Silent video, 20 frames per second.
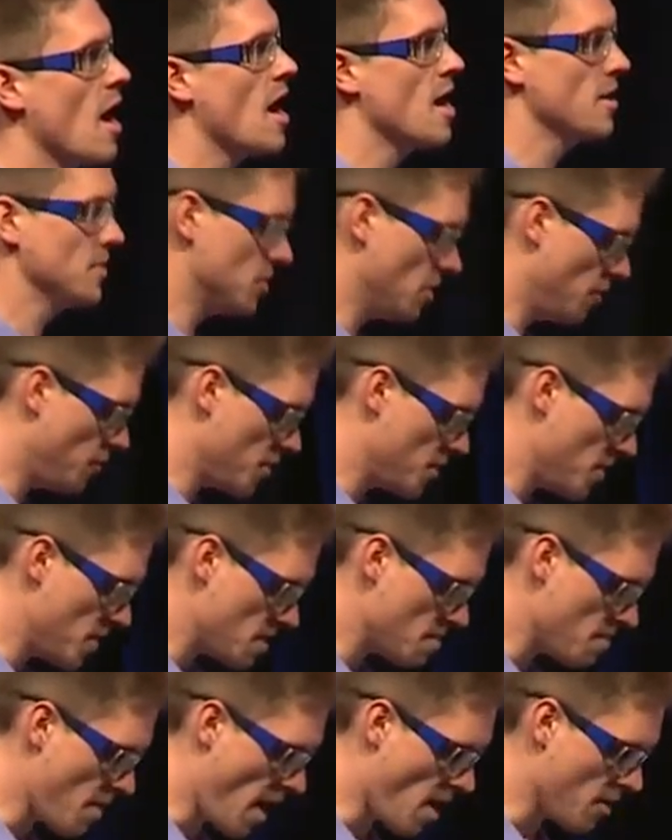And so if we
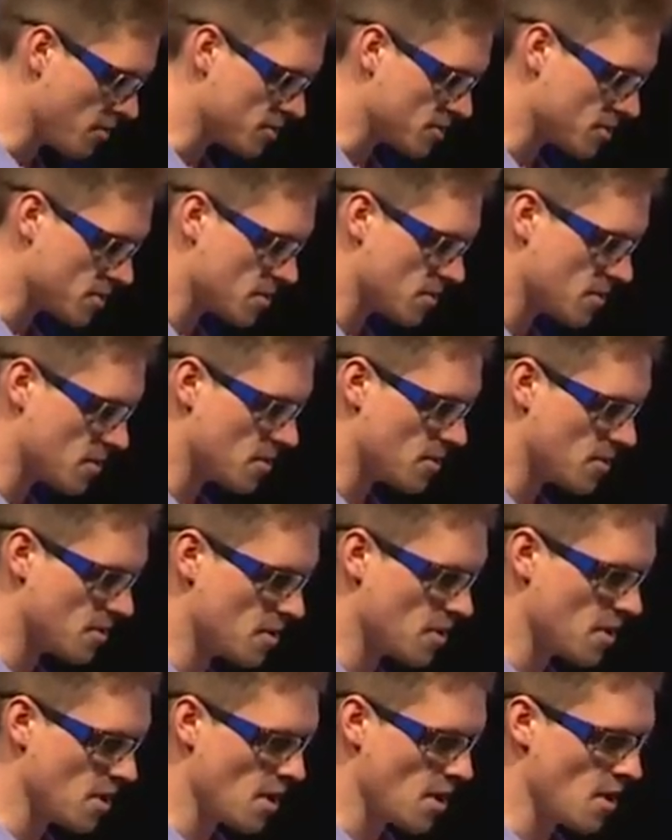think about
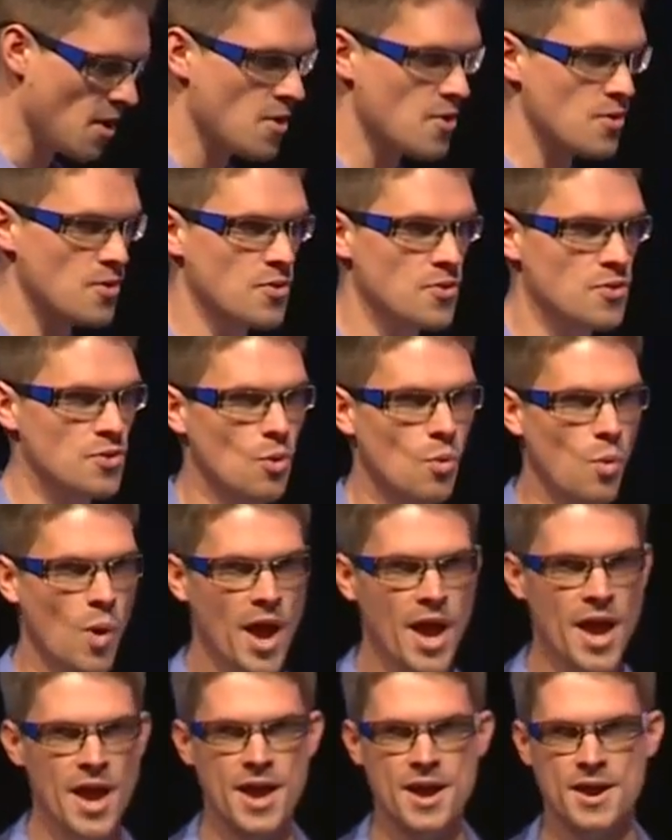the
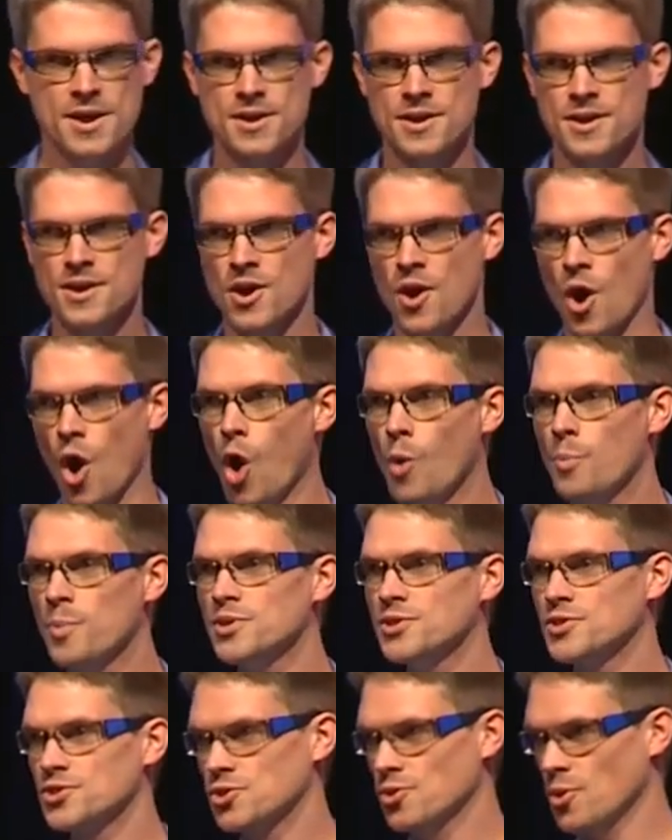way
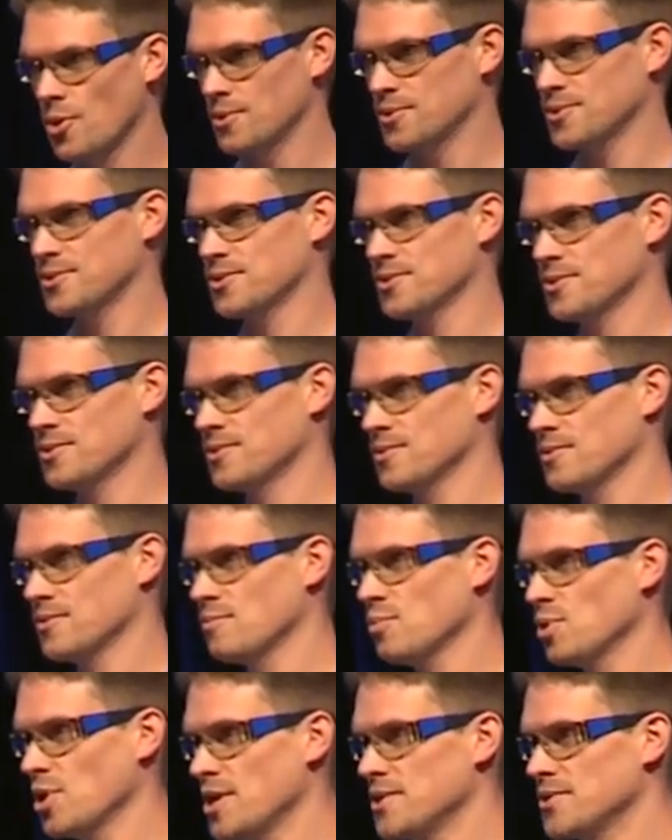open source
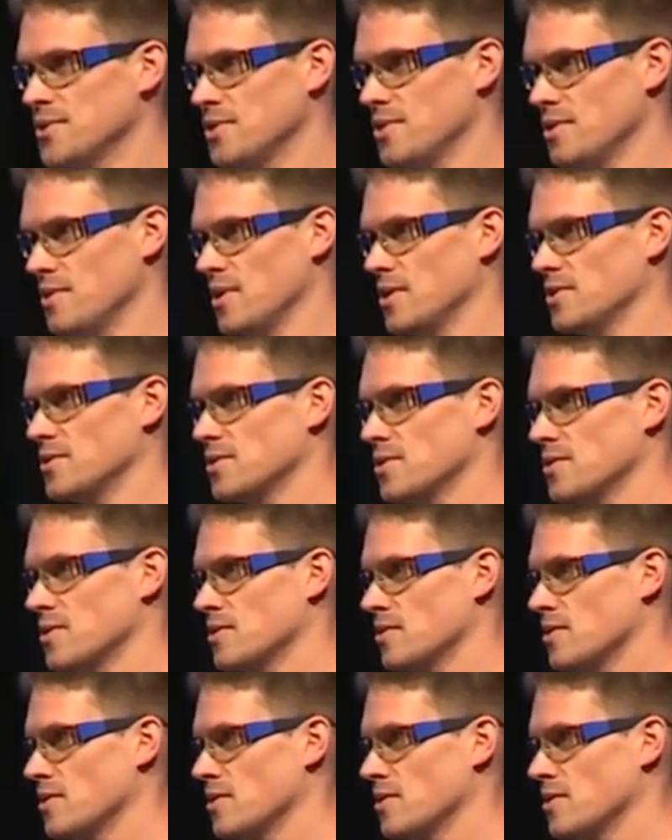plays into this,